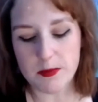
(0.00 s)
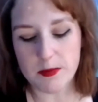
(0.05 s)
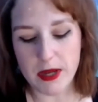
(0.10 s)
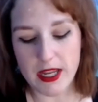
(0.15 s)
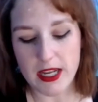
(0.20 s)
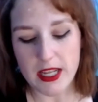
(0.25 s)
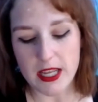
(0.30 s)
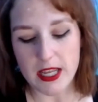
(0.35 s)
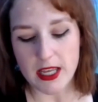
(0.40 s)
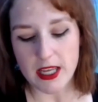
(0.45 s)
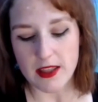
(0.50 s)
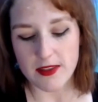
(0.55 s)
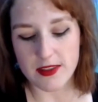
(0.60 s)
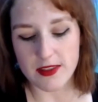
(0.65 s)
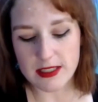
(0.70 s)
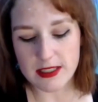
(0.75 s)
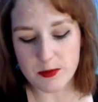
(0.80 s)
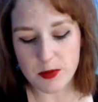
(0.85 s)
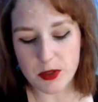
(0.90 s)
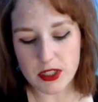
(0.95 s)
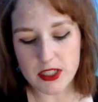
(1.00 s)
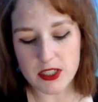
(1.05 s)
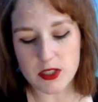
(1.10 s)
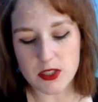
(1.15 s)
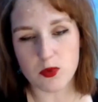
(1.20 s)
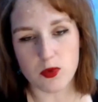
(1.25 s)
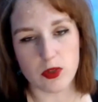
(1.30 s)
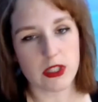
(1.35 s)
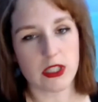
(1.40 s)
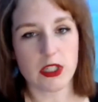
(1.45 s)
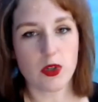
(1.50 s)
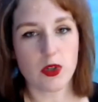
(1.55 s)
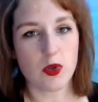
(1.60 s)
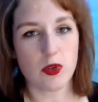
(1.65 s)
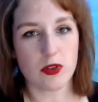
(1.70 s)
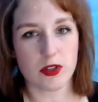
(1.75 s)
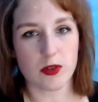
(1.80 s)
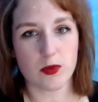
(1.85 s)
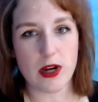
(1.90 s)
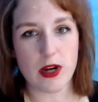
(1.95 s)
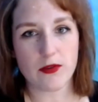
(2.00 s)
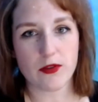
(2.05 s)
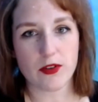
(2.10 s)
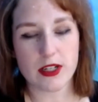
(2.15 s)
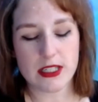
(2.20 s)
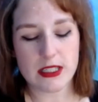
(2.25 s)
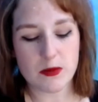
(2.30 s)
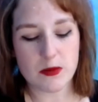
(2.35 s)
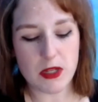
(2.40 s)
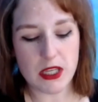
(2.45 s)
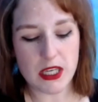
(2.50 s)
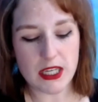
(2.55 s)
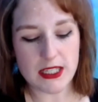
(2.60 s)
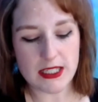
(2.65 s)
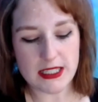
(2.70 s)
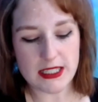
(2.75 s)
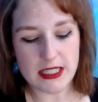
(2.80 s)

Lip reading: But this book is really cool to reference because,